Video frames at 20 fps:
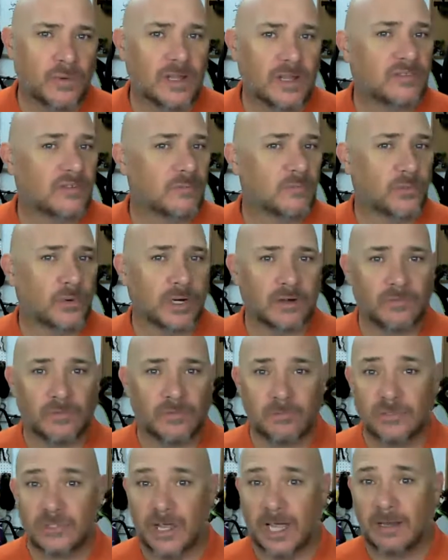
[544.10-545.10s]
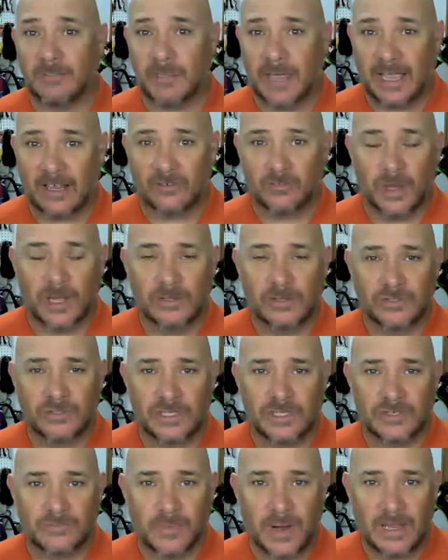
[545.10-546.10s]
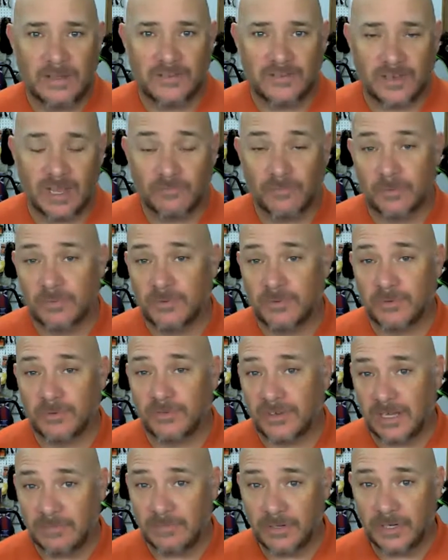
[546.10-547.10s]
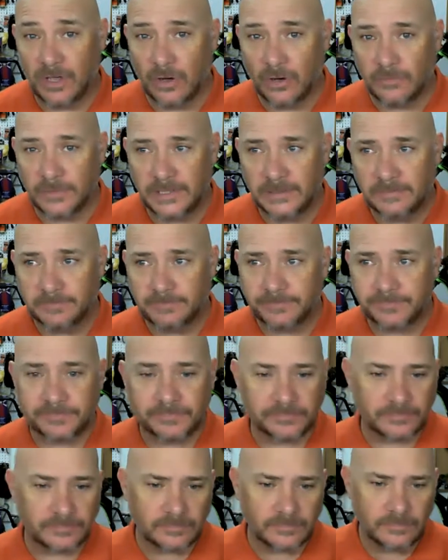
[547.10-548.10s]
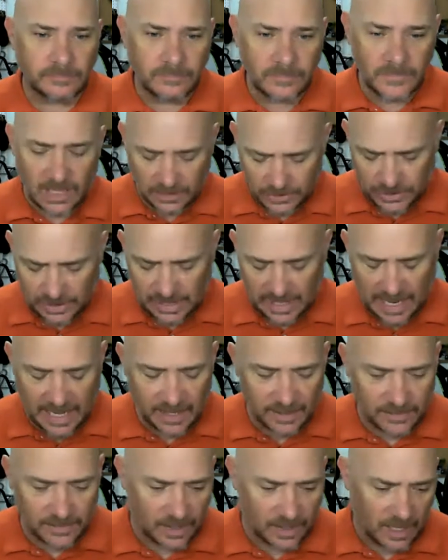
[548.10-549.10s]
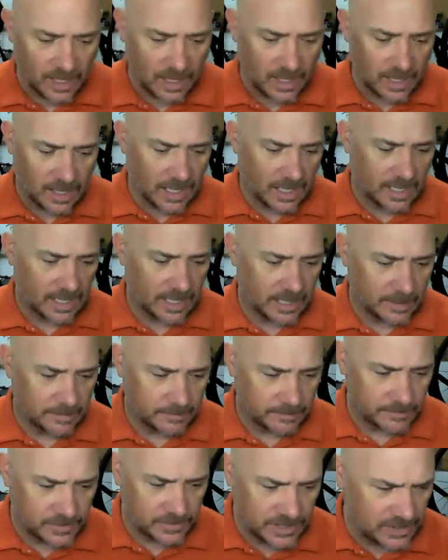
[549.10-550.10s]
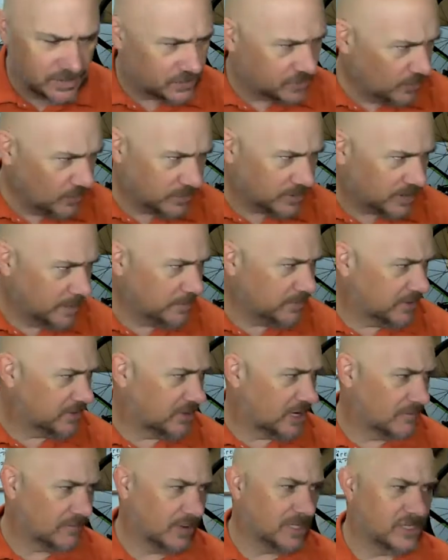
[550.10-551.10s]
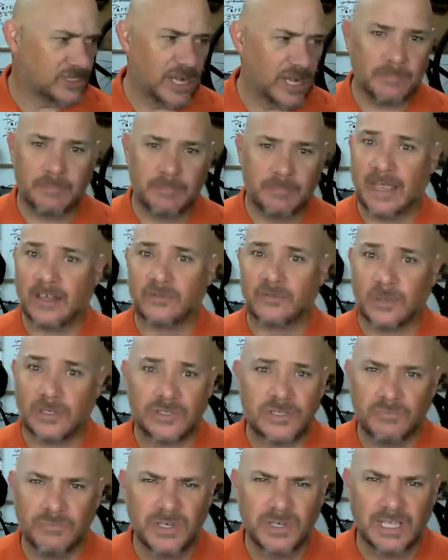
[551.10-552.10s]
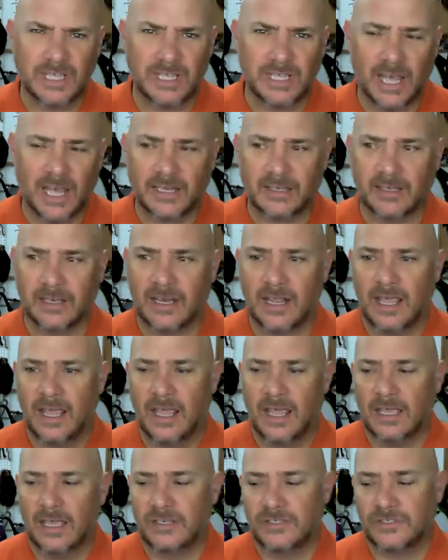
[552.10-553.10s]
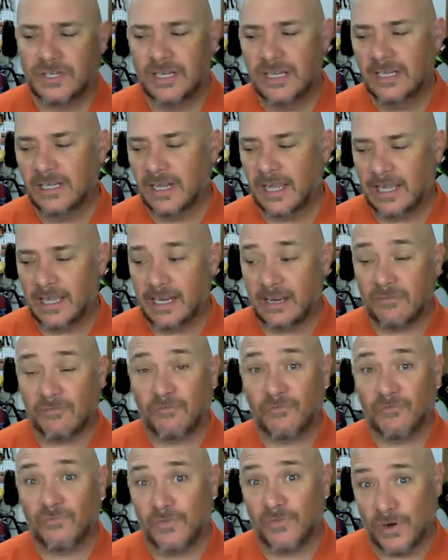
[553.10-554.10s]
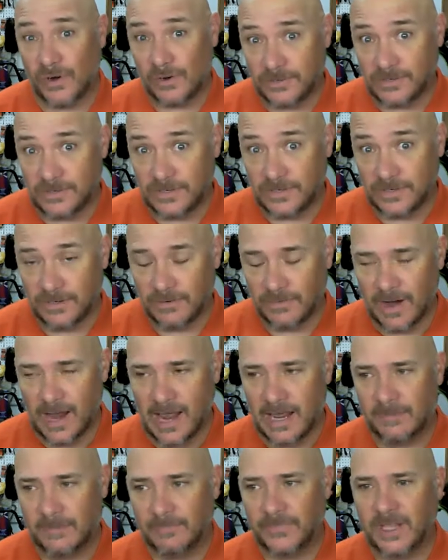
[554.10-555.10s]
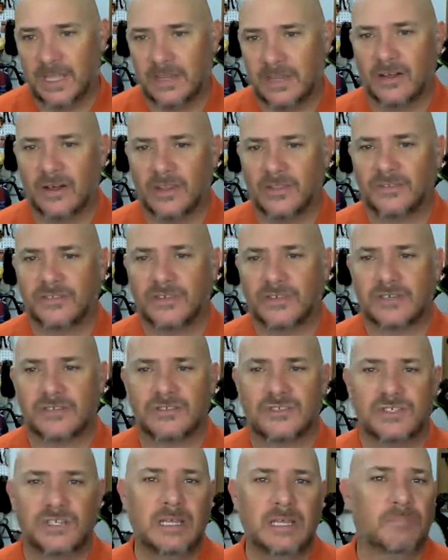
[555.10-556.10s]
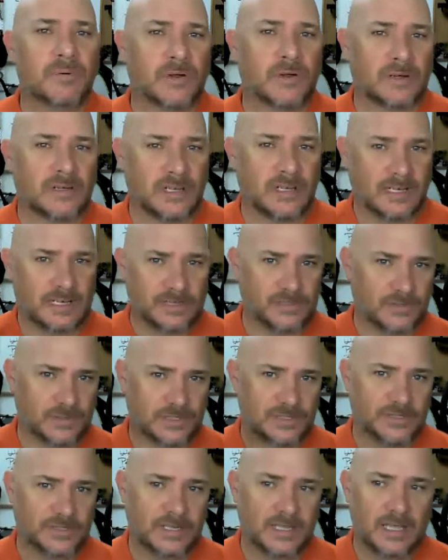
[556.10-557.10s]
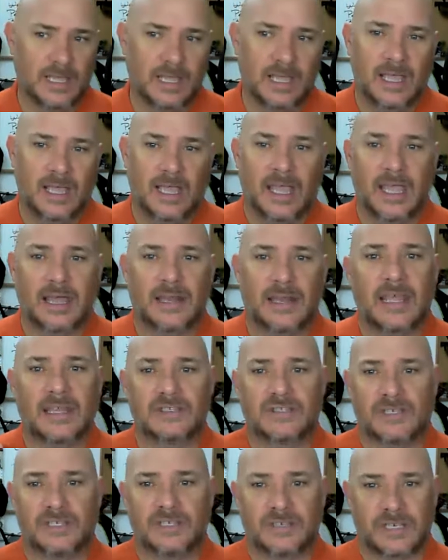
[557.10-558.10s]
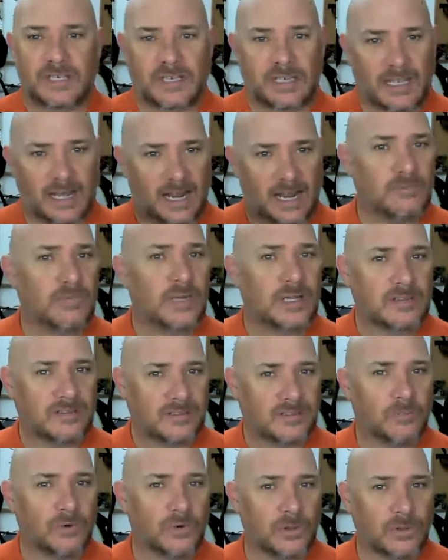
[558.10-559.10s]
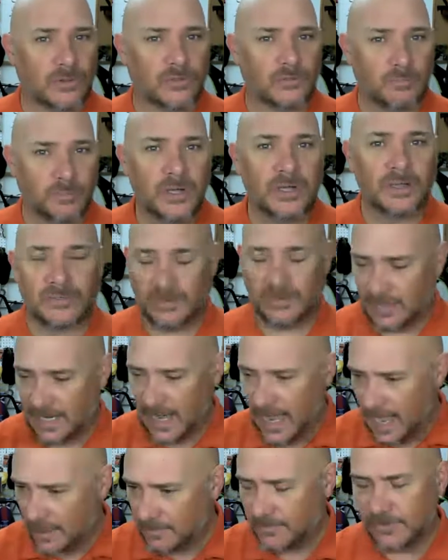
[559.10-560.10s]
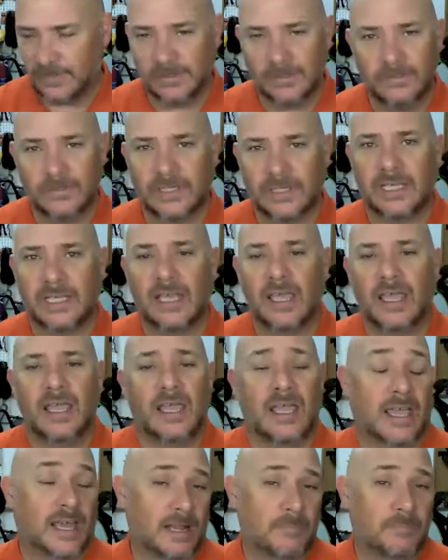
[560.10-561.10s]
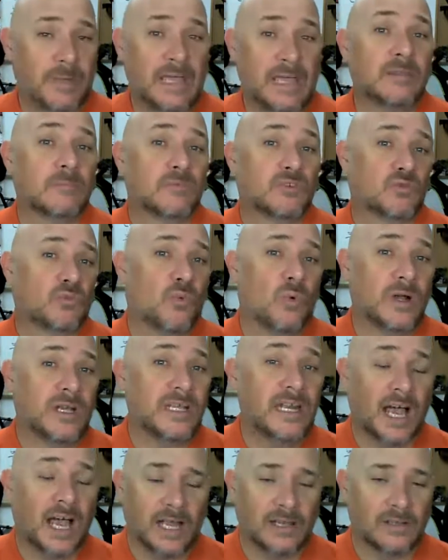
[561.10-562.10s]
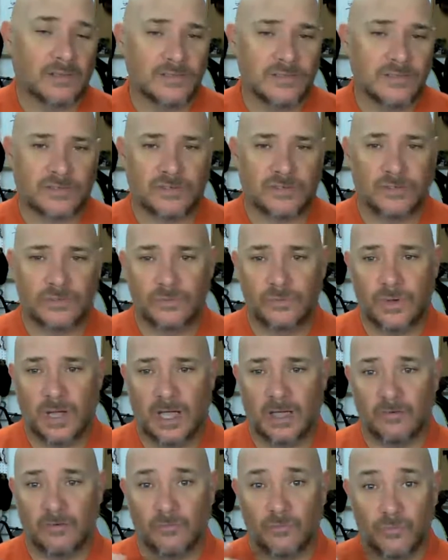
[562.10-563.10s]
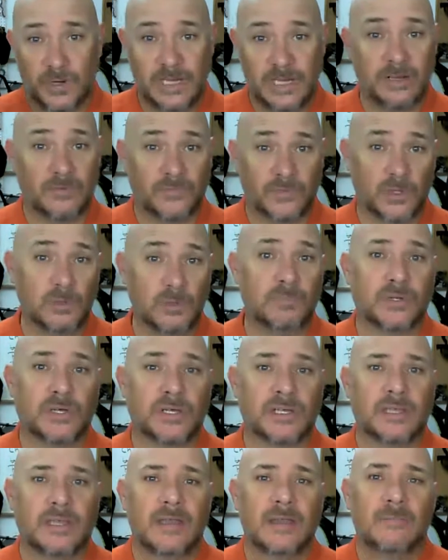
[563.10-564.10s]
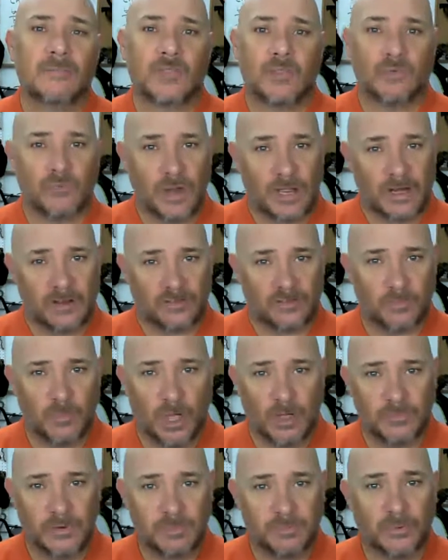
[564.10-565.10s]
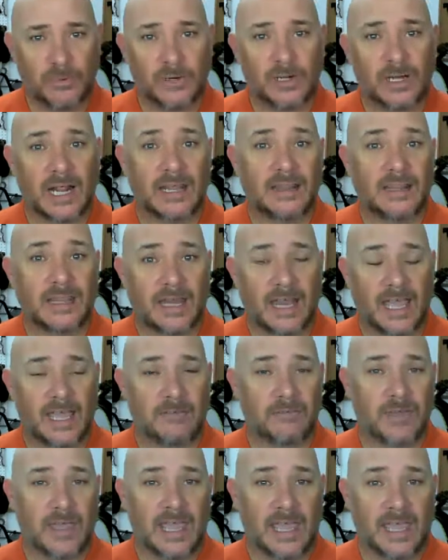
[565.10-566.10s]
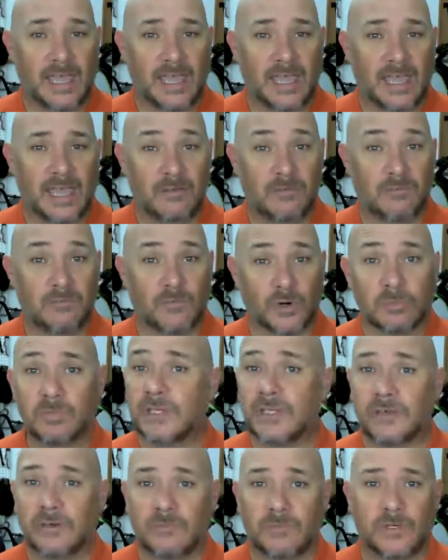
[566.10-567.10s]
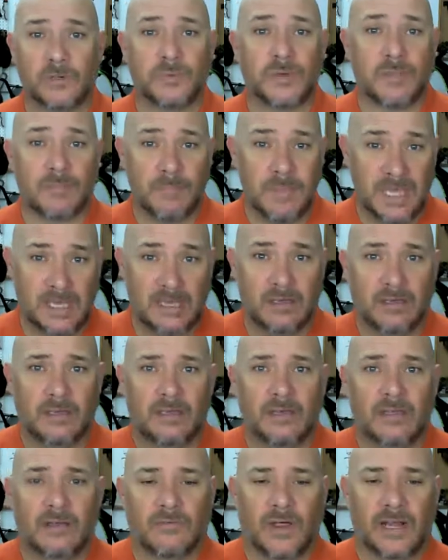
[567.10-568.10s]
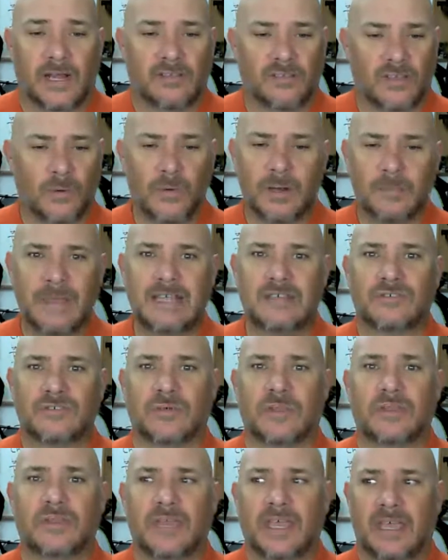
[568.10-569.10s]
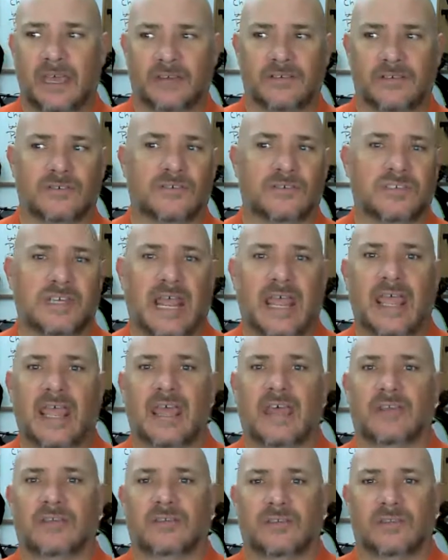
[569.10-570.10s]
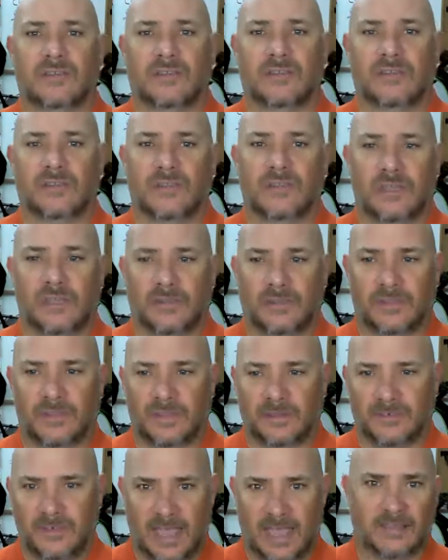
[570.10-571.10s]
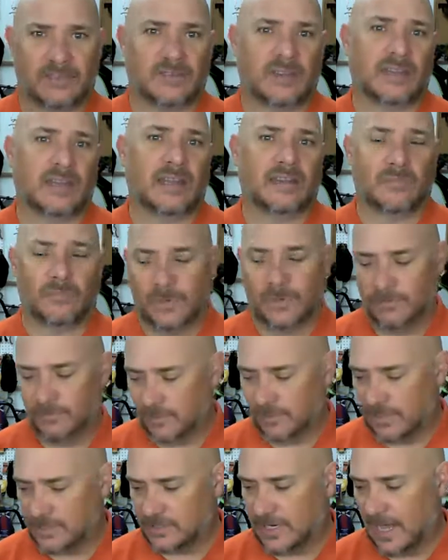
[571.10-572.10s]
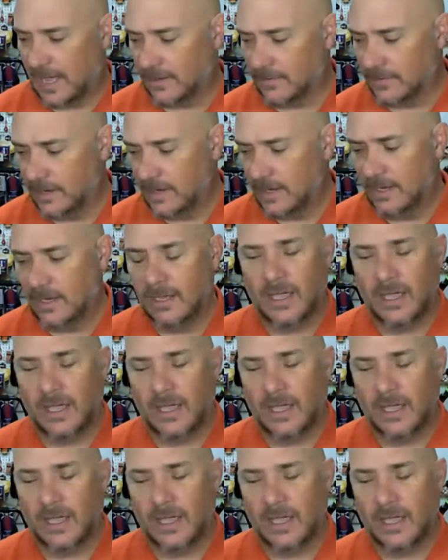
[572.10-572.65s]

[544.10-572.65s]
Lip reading: read some work from John Maxwell. She's read stuff from Stephen Covey. She has, she's soaked up the stuff on John Maxwell. She really liked it. She didn't like it at first, right? And then all of a sudden she perked an interest. And then she's like, can I read some more of those books? Yeah, absolutely. And I pay them $20 to read a full book, write a small report, and then have a verbal interview with me, right? Because I want to make sure that they understand the text and that we flush out